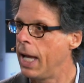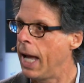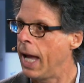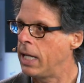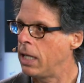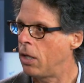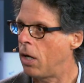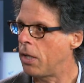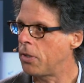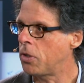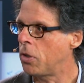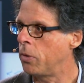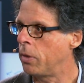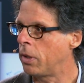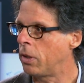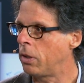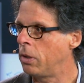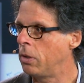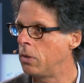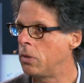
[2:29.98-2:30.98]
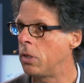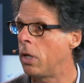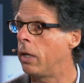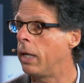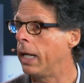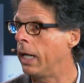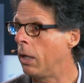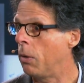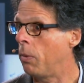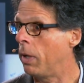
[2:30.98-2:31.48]
And it also includes
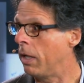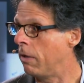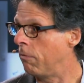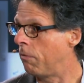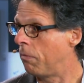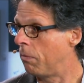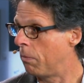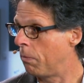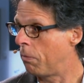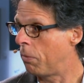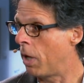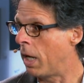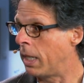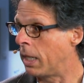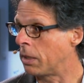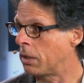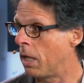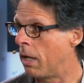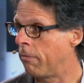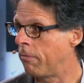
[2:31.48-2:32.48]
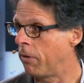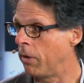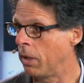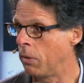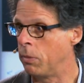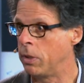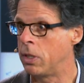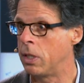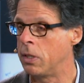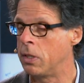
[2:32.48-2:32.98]
our Airwave product
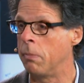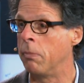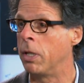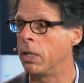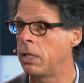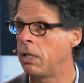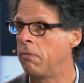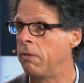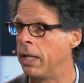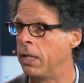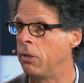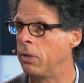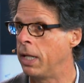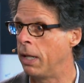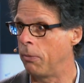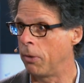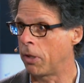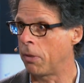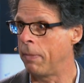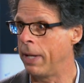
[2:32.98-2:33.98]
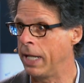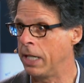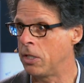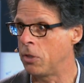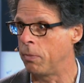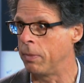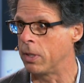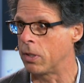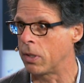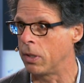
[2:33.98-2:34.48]
offering, which is a multi-vendor network
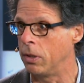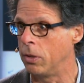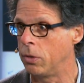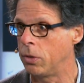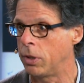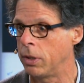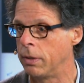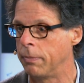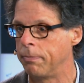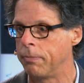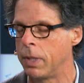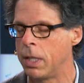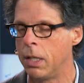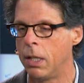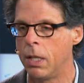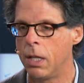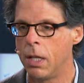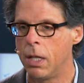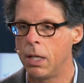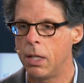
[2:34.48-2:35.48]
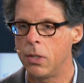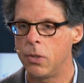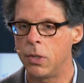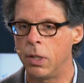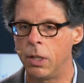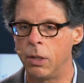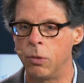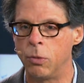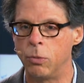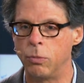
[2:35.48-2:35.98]
management solution.
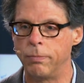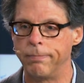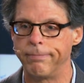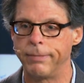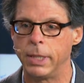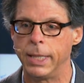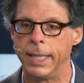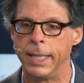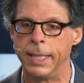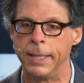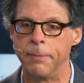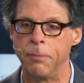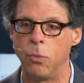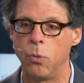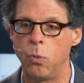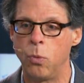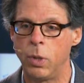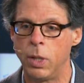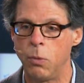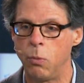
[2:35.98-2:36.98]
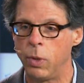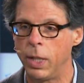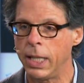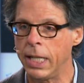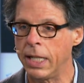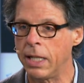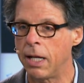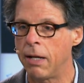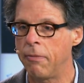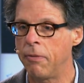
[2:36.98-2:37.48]
So we
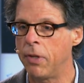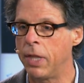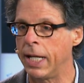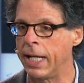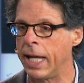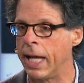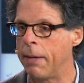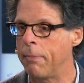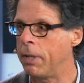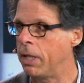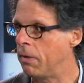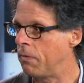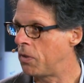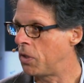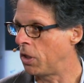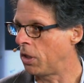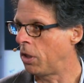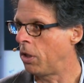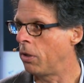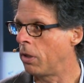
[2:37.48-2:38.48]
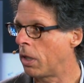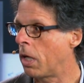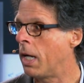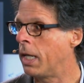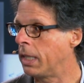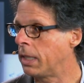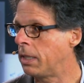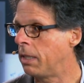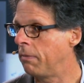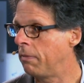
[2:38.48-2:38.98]
really cover the gamut of secure
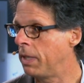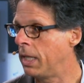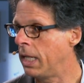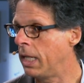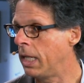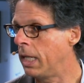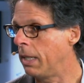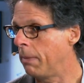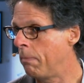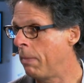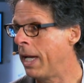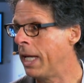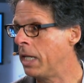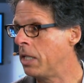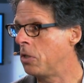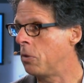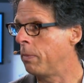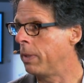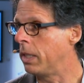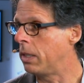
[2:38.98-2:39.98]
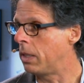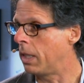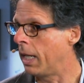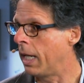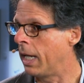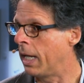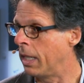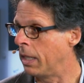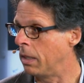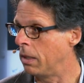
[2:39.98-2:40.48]
connectivity, management,
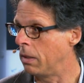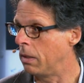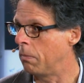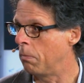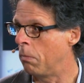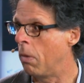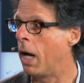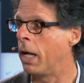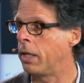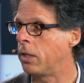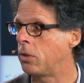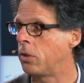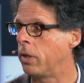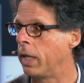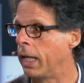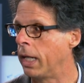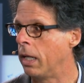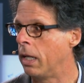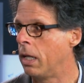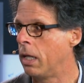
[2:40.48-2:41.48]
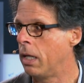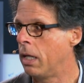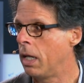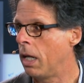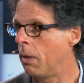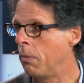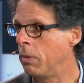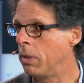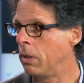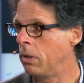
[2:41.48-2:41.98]
and monitoring.
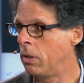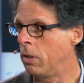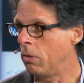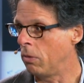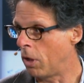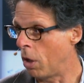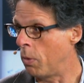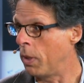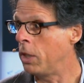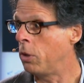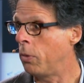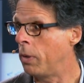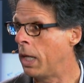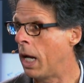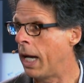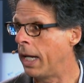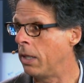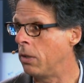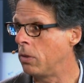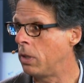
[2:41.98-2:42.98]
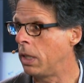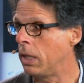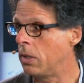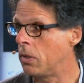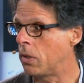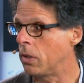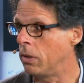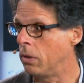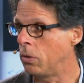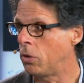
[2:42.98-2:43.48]
And when you go into an IoT
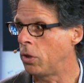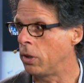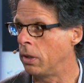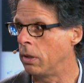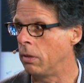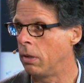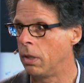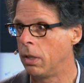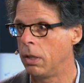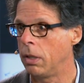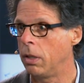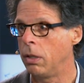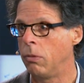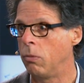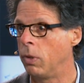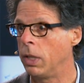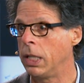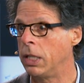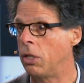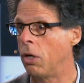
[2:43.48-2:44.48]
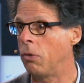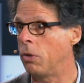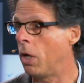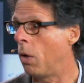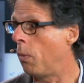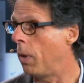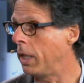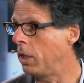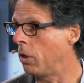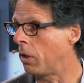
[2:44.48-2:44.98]
solution, you really don't
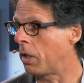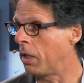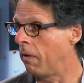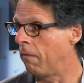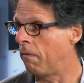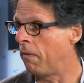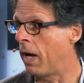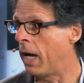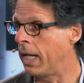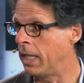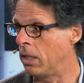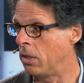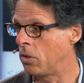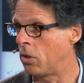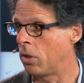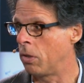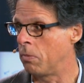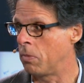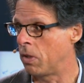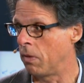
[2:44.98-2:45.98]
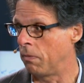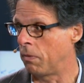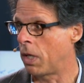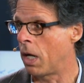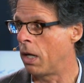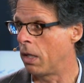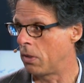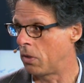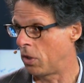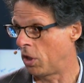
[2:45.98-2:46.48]
know what you're going to find in terms of
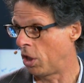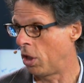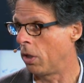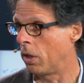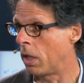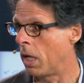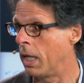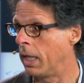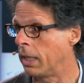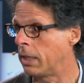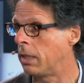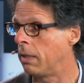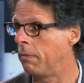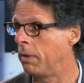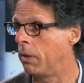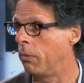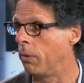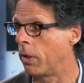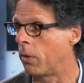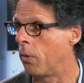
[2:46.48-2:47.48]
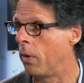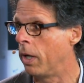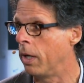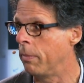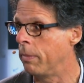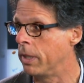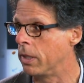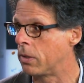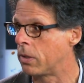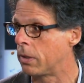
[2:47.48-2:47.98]
secure connectivity
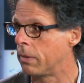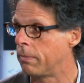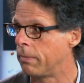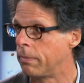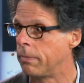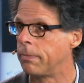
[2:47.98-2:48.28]
requirements.